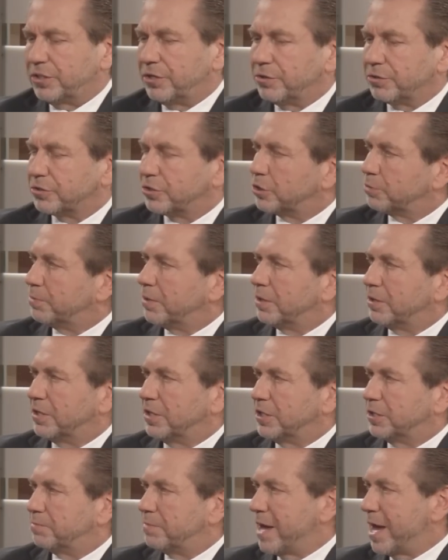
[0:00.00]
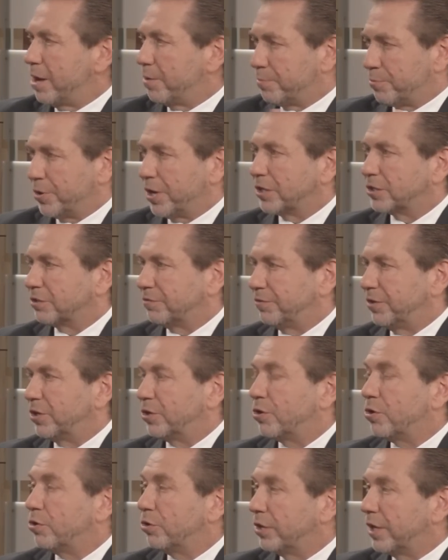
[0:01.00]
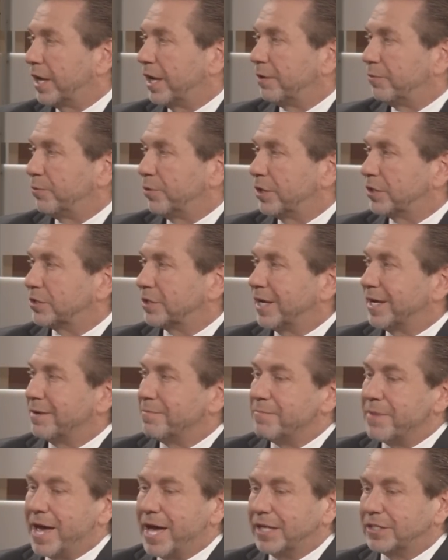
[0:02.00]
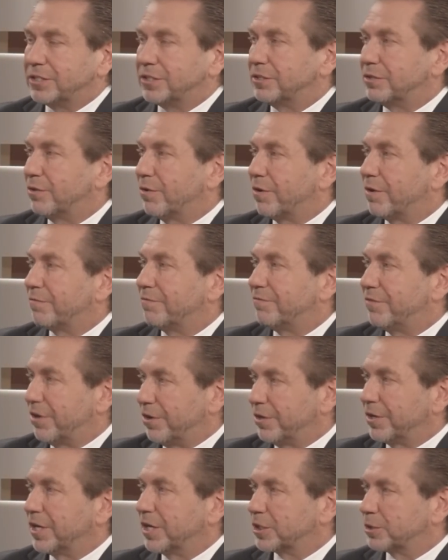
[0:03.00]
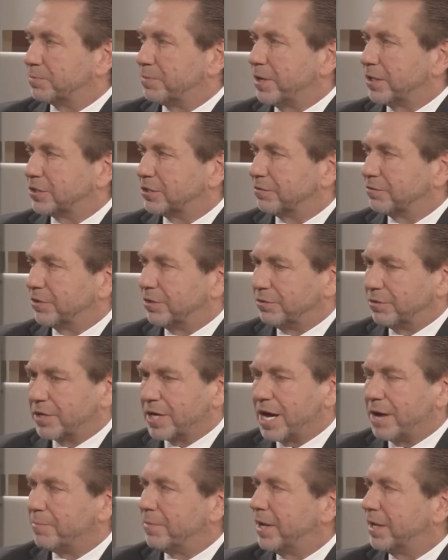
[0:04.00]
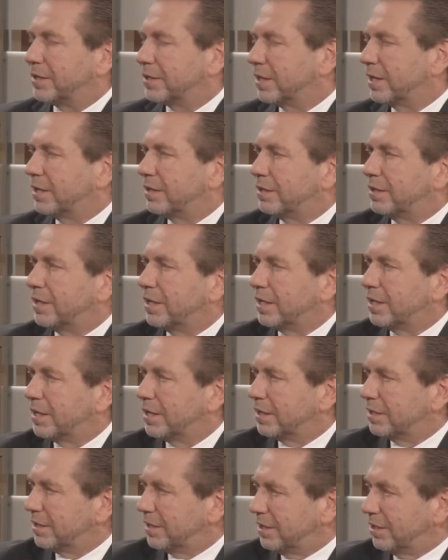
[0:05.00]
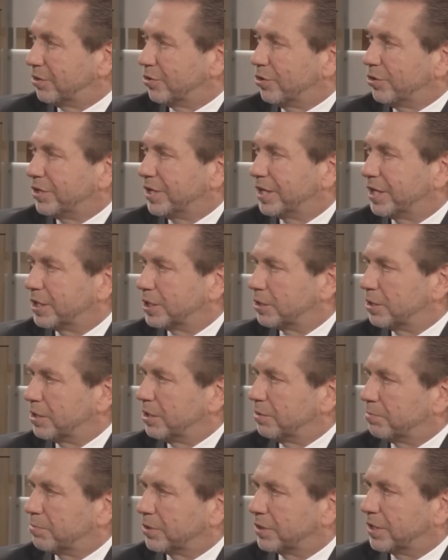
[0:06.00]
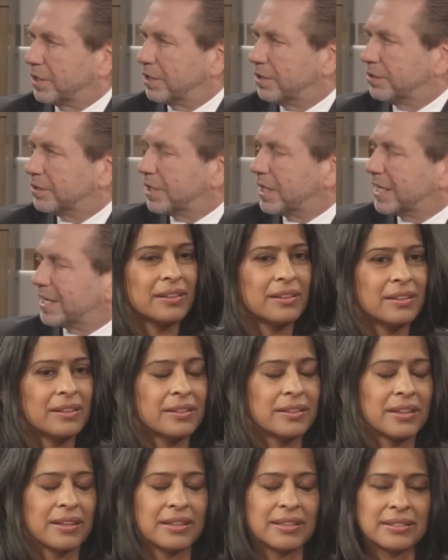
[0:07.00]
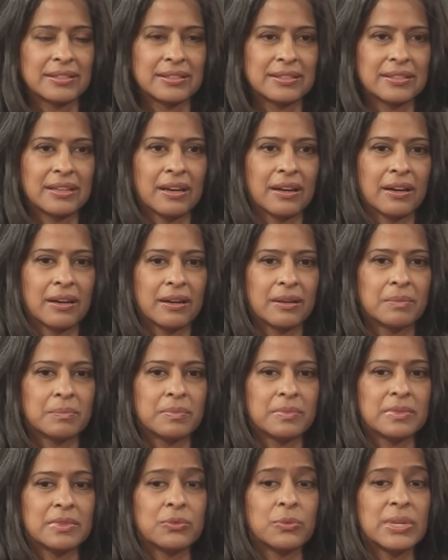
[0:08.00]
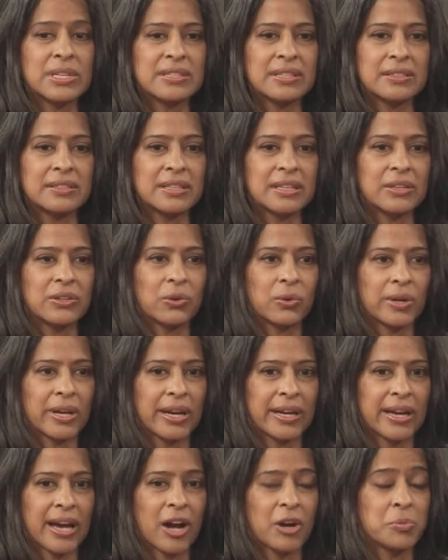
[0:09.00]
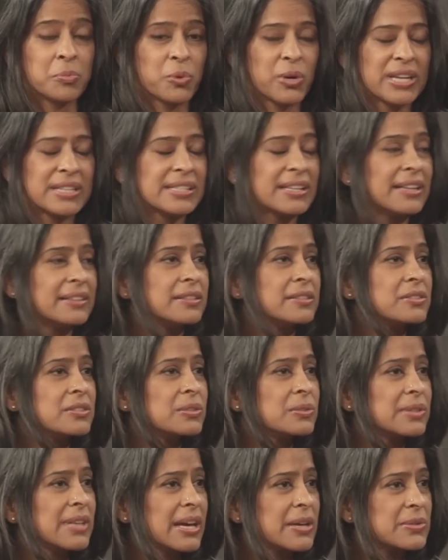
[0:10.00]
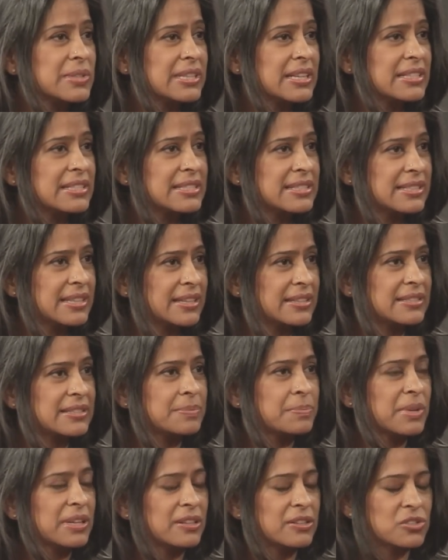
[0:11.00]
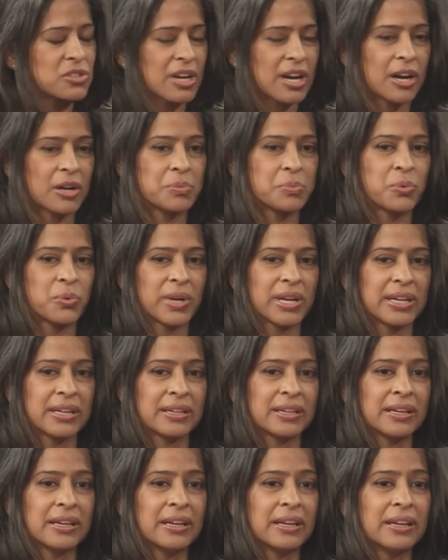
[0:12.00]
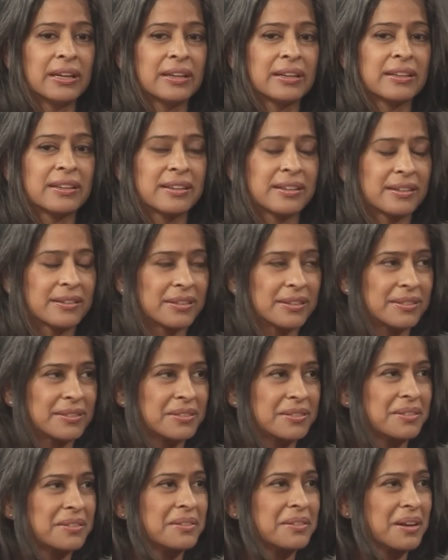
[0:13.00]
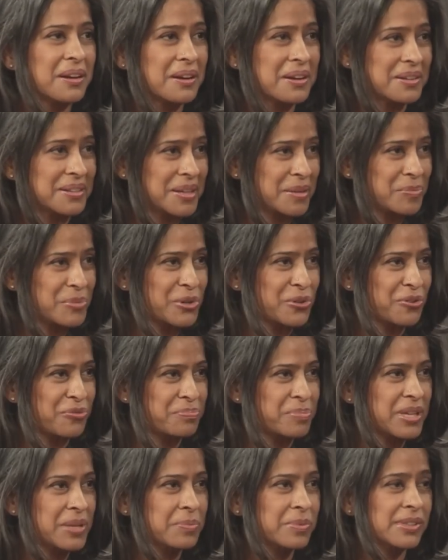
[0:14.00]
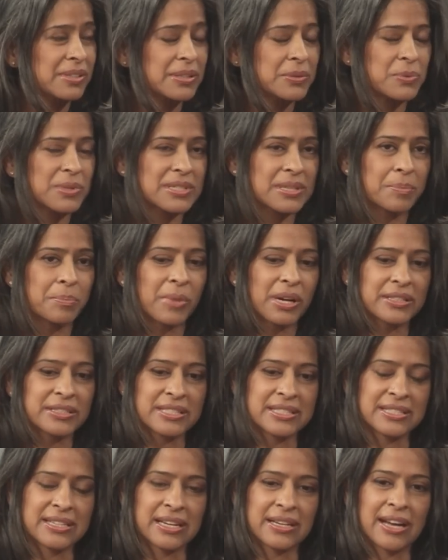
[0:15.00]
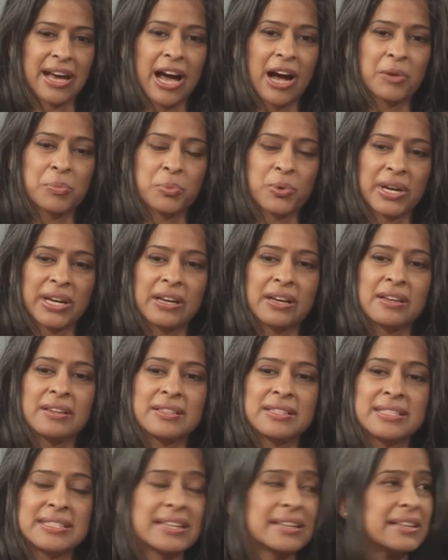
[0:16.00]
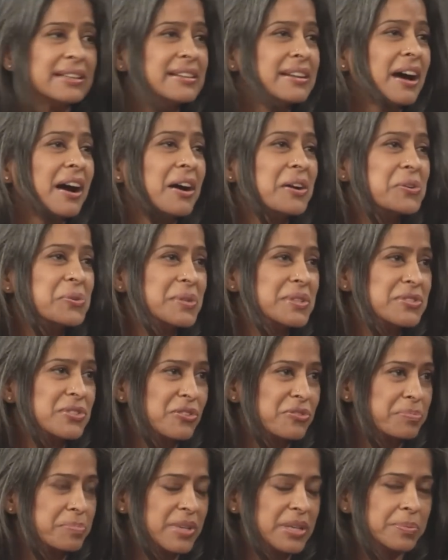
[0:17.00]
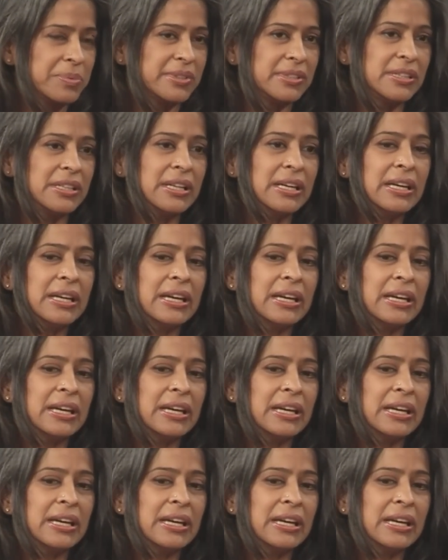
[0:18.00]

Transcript: years, there's been these outbreaks of E. coli, which I imagine are very expensive. Can you comment on E. coli in, in particular? Yes, um, recent E. coli outbreaks like the 2006 spinach outbreak killed a number of people. It was a multi-state outbreak, sickened hundreds of people.